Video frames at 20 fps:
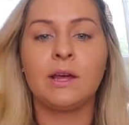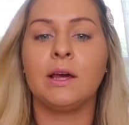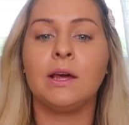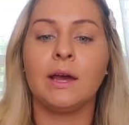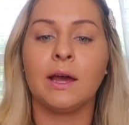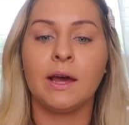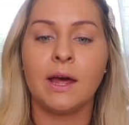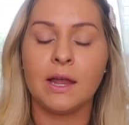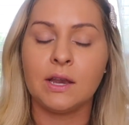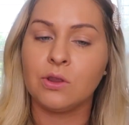
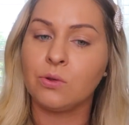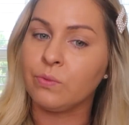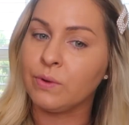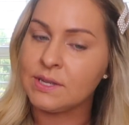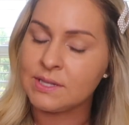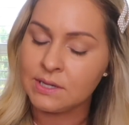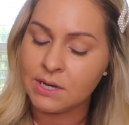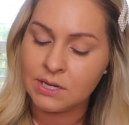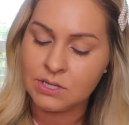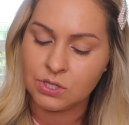and the
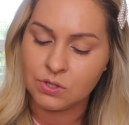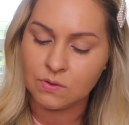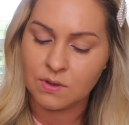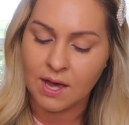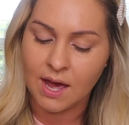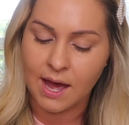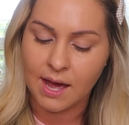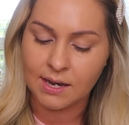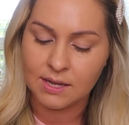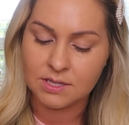reason I do
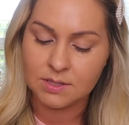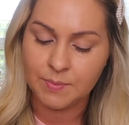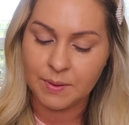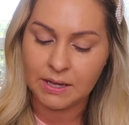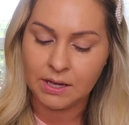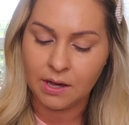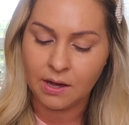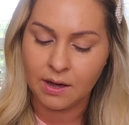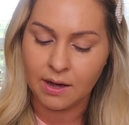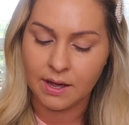that is
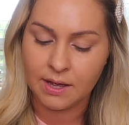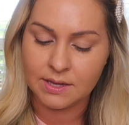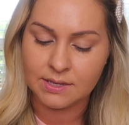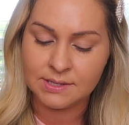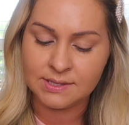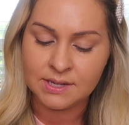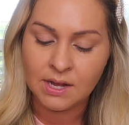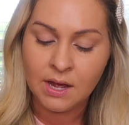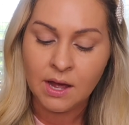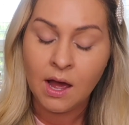
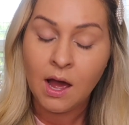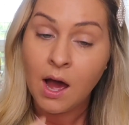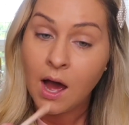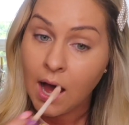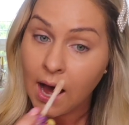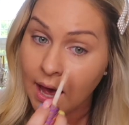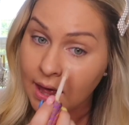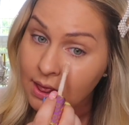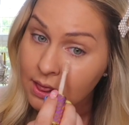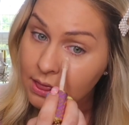because
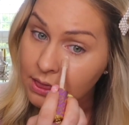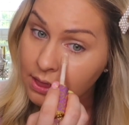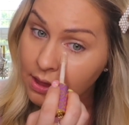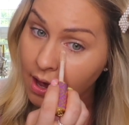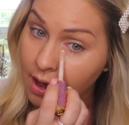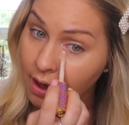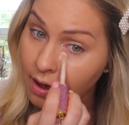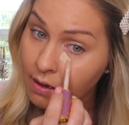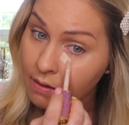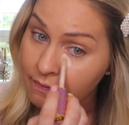I
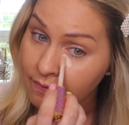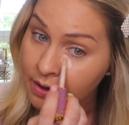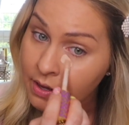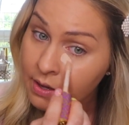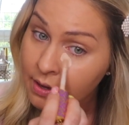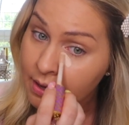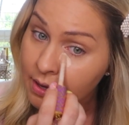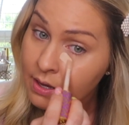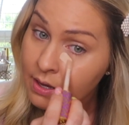love